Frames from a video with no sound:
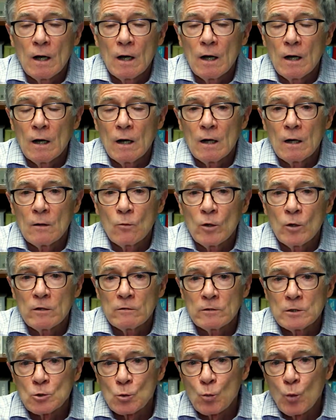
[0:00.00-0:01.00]

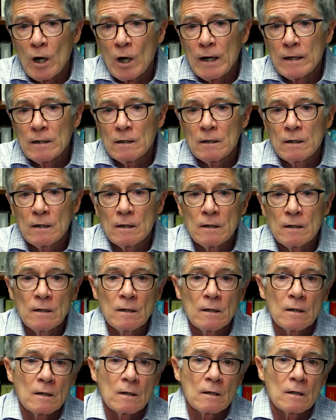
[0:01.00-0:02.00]
whether it's Wiley,
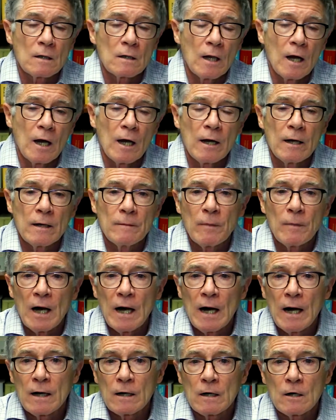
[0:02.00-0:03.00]
Gleim,
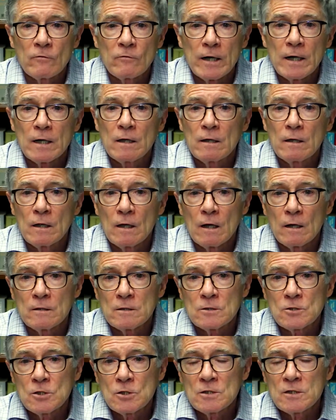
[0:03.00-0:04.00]
Hawk, or any of the
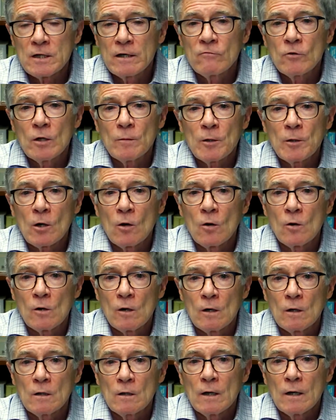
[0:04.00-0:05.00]
others. Just give them a
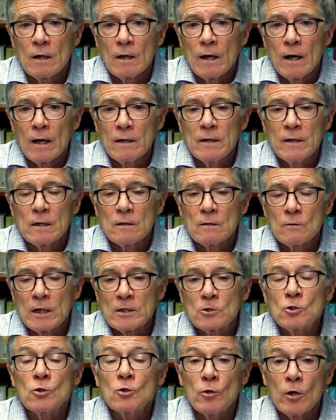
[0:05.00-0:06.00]
call and they'll
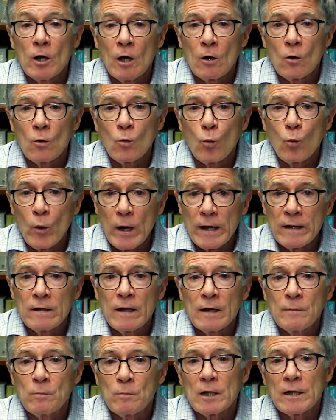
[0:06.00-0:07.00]
let you know when
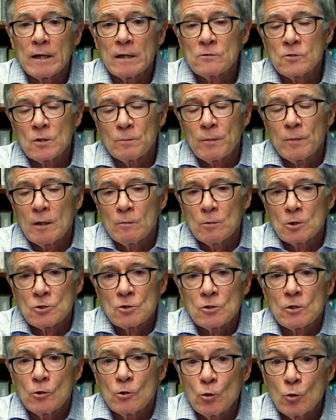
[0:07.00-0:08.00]
they plan to
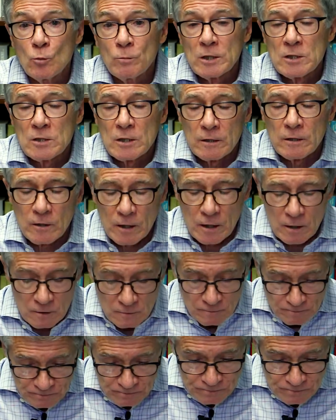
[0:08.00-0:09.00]
publish the new material.